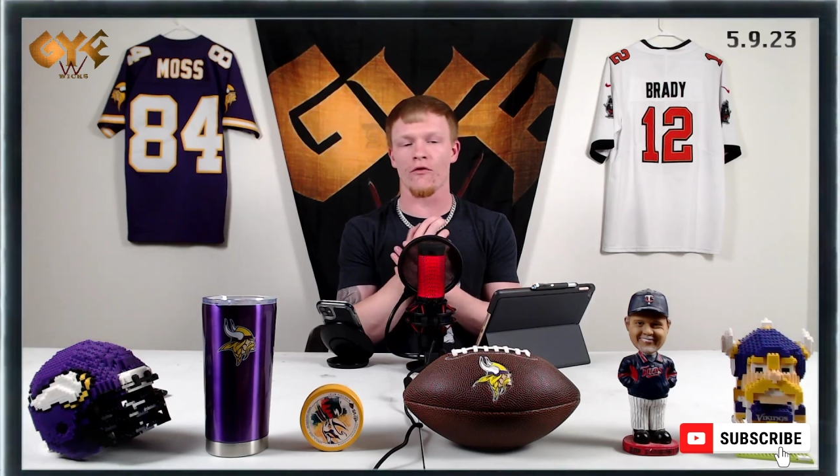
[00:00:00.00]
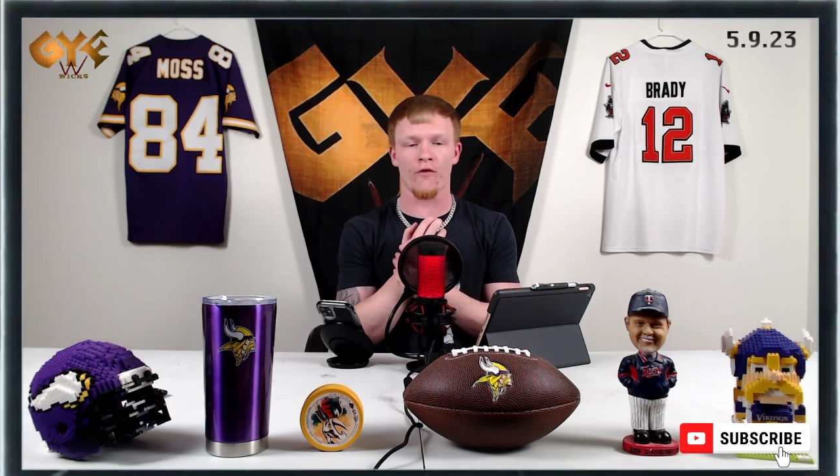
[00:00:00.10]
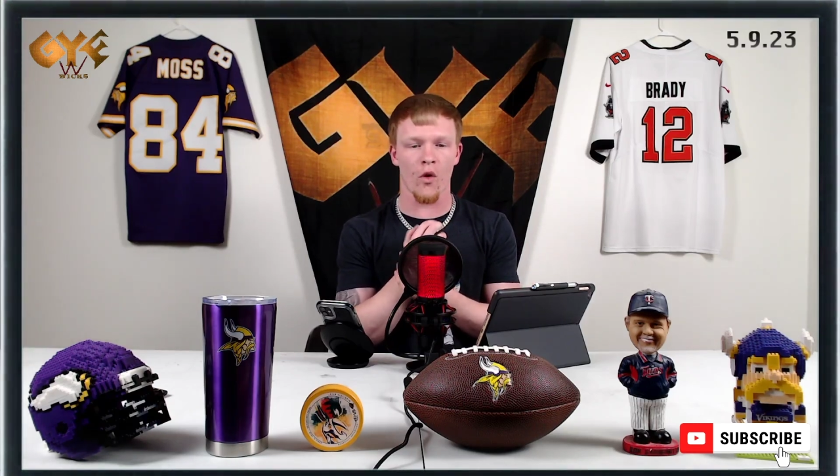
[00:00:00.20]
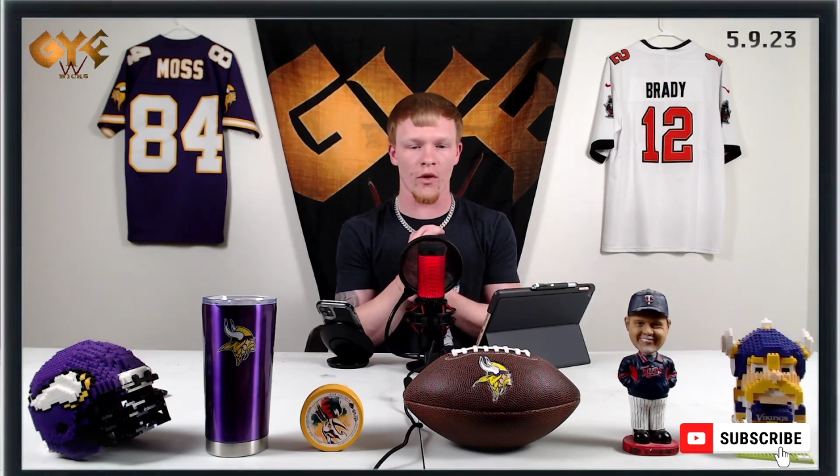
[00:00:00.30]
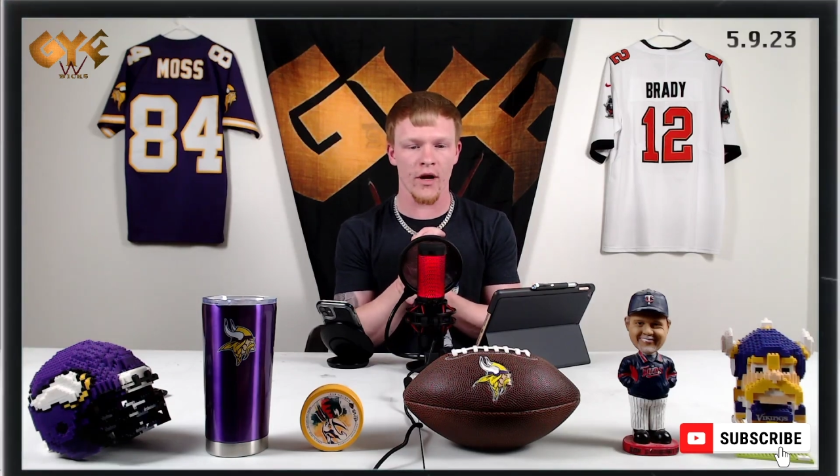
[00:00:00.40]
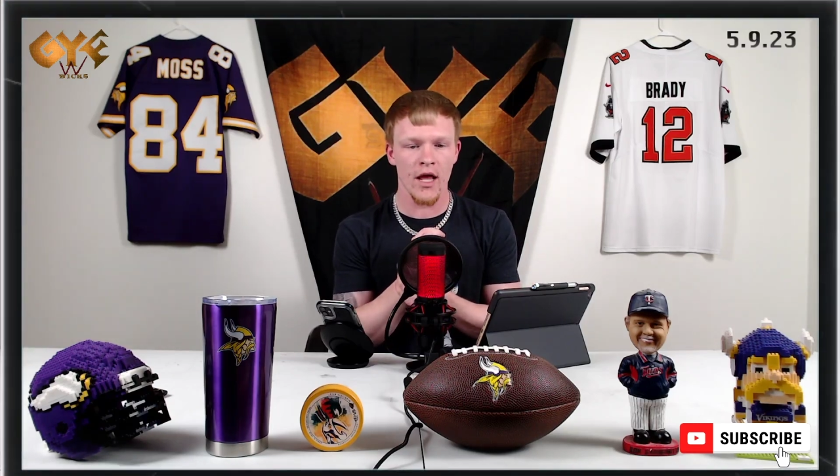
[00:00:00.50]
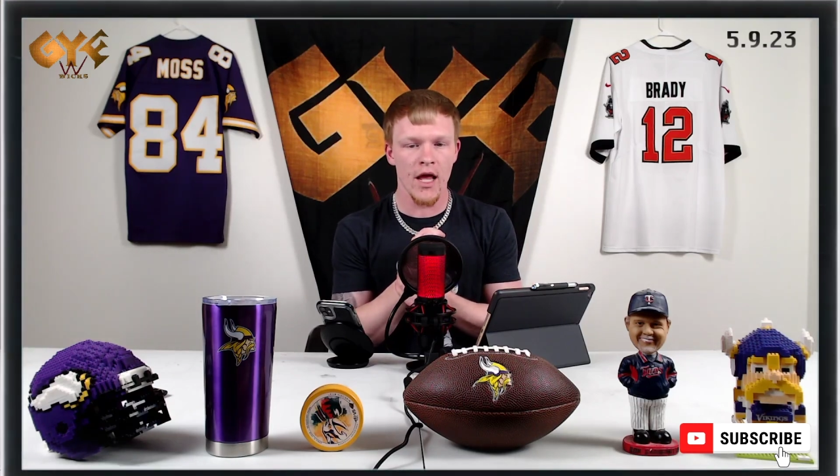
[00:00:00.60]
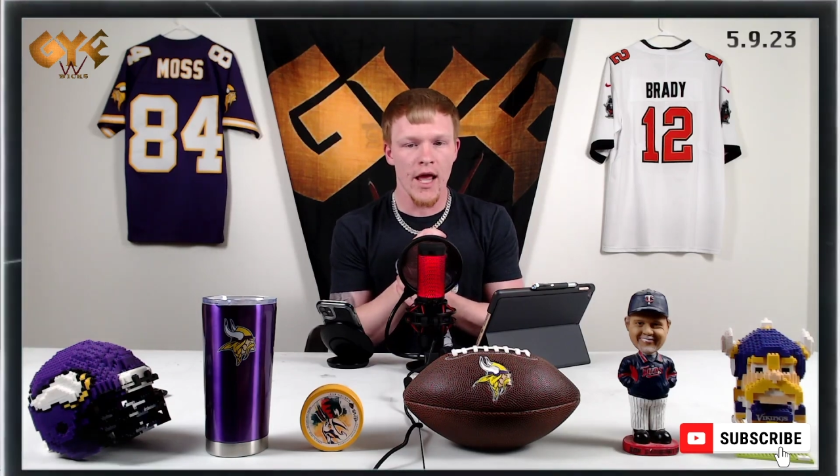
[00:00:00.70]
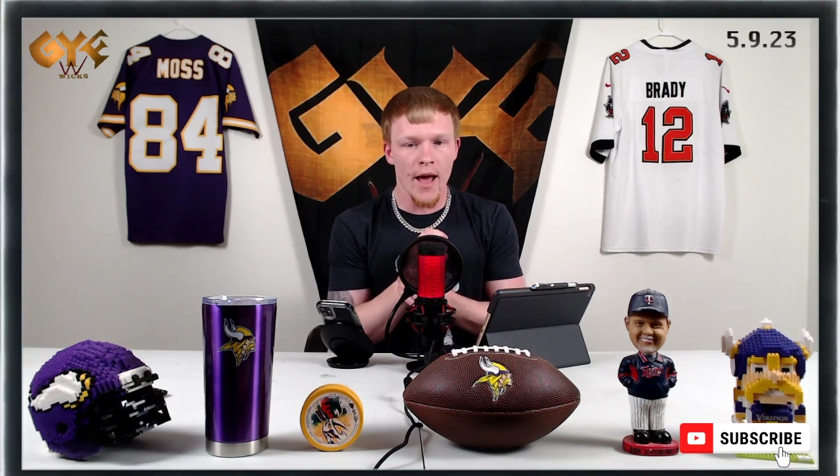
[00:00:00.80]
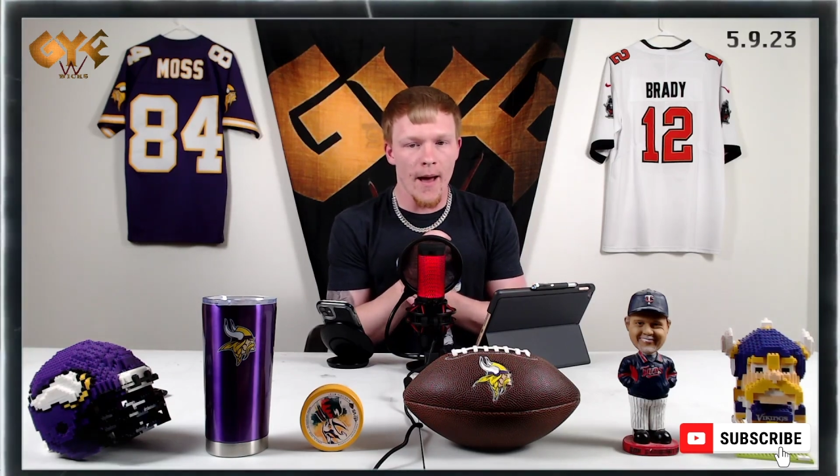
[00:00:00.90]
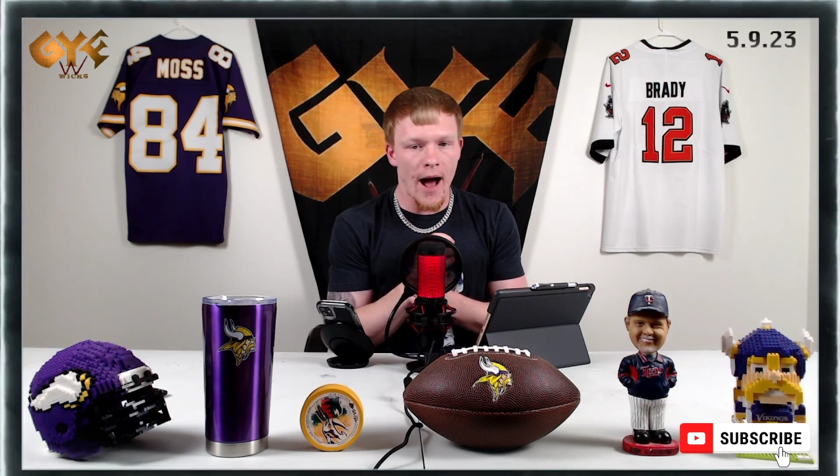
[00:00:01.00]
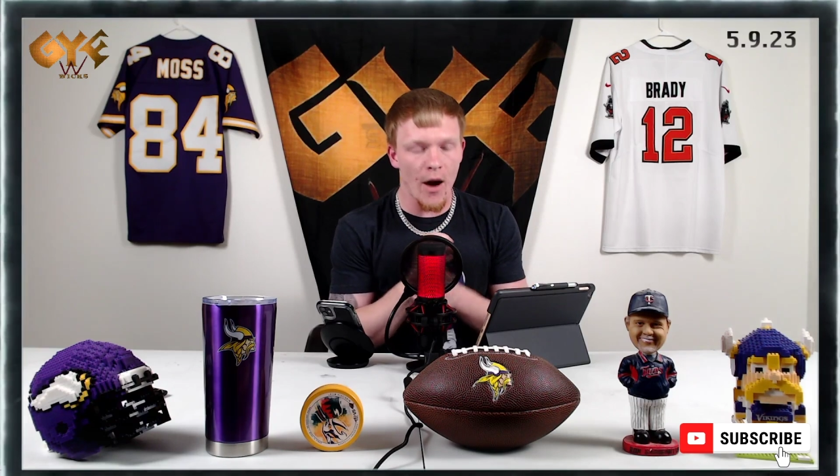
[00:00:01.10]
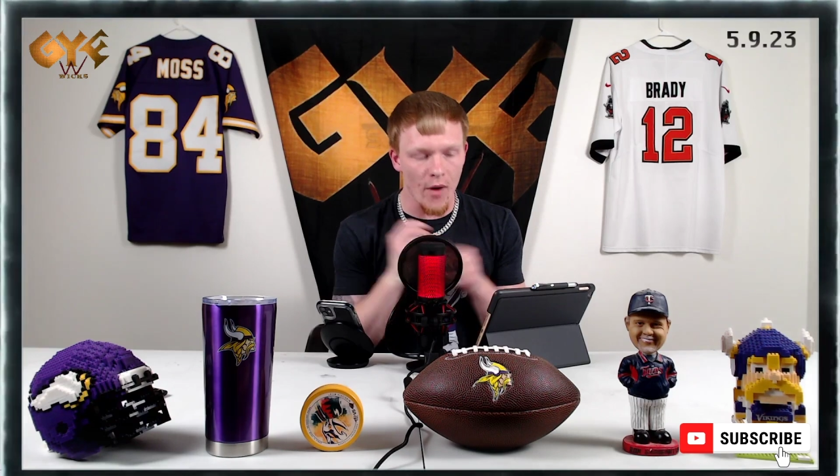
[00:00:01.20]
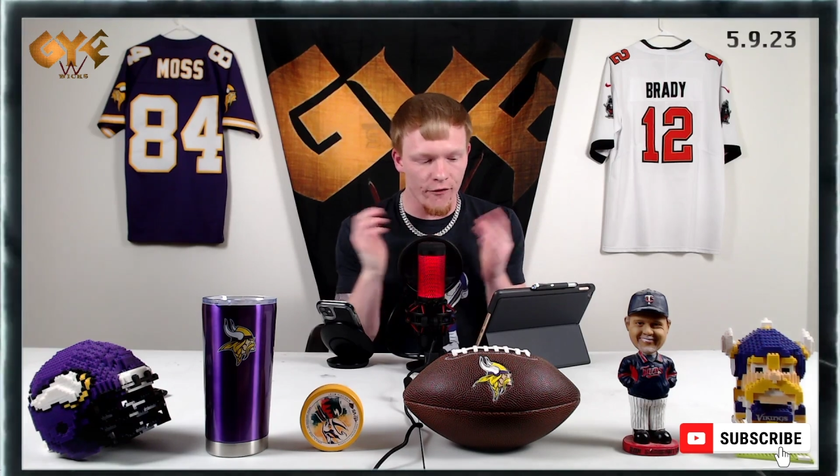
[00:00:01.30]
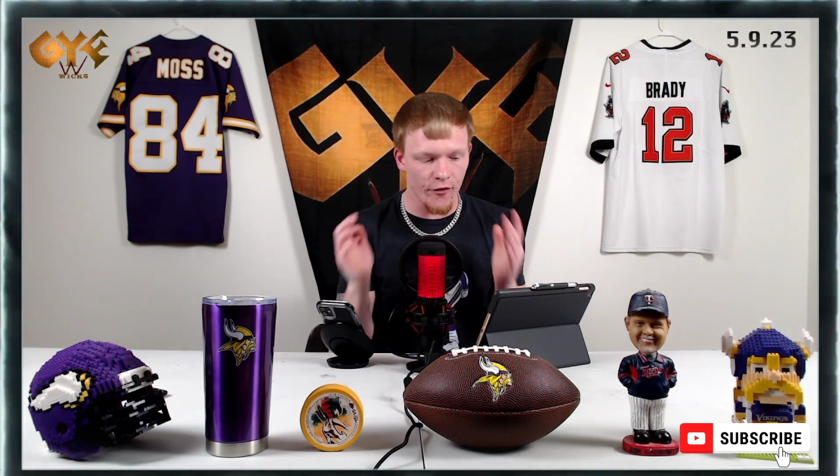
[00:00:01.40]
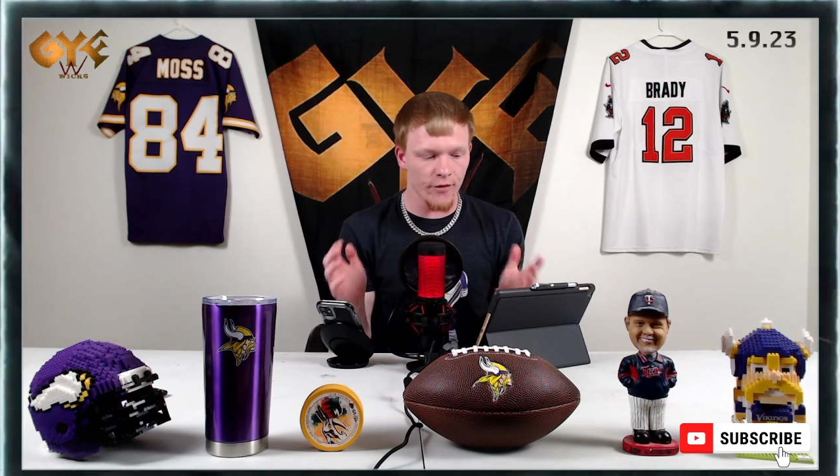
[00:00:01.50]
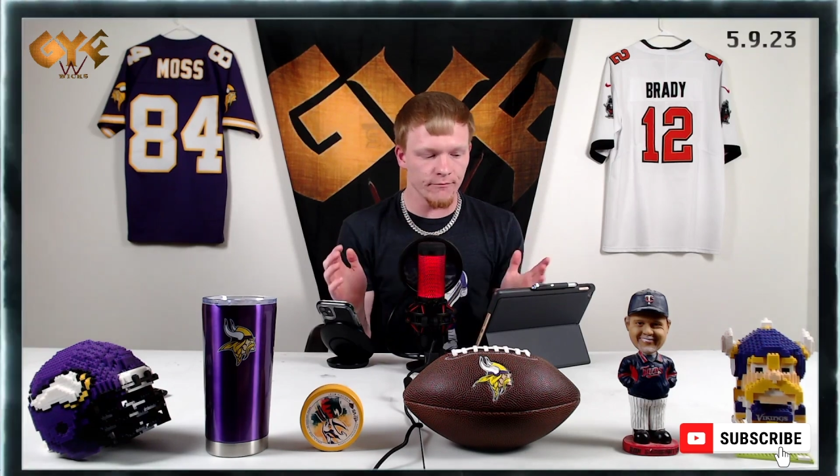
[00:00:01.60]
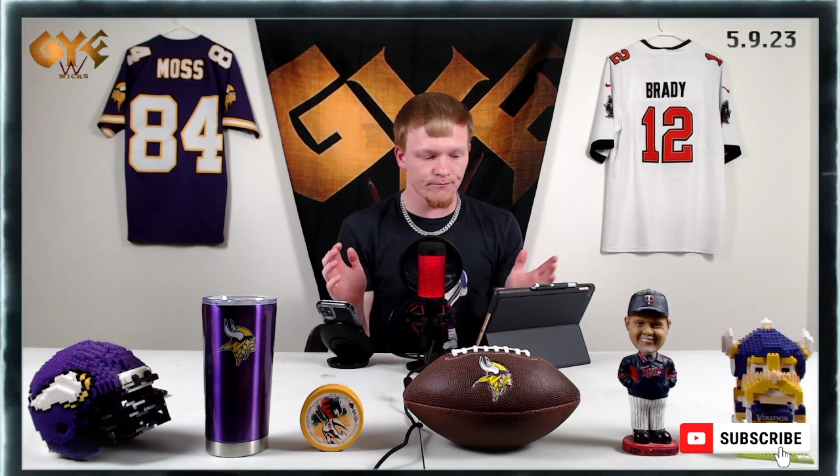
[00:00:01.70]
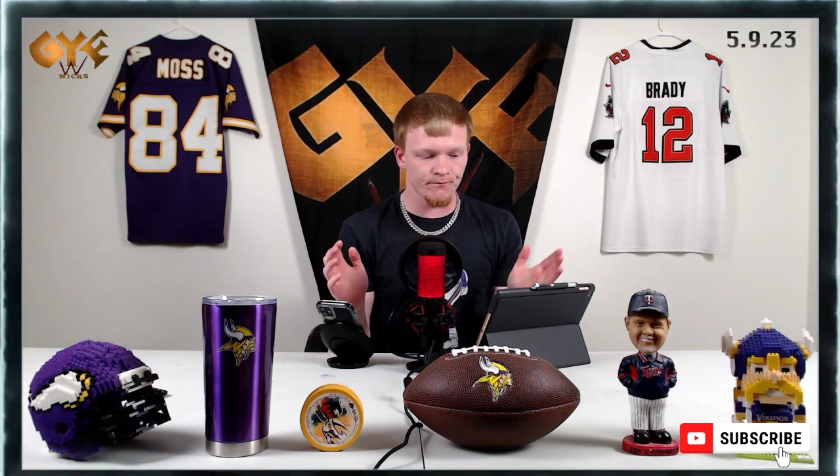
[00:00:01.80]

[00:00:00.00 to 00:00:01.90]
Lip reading: forward. However,